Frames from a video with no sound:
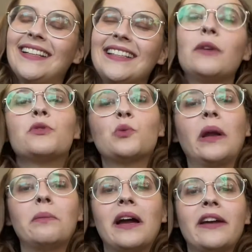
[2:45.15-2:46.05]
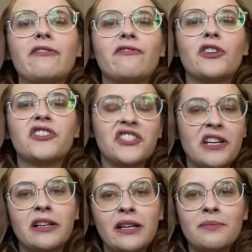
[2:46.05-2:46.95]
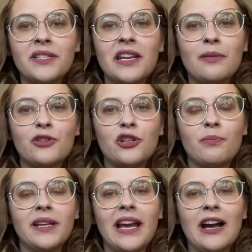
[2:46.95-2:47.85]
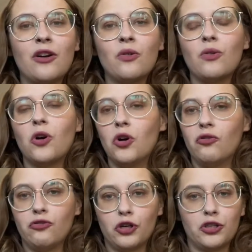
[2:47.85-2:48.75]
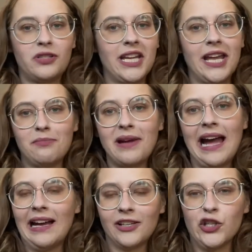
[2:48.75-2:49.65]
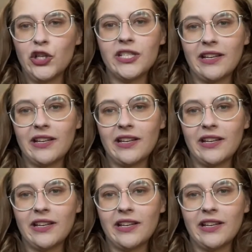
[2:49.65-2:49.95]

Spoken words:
It was one of my first times that I was shipping out over 10 packages.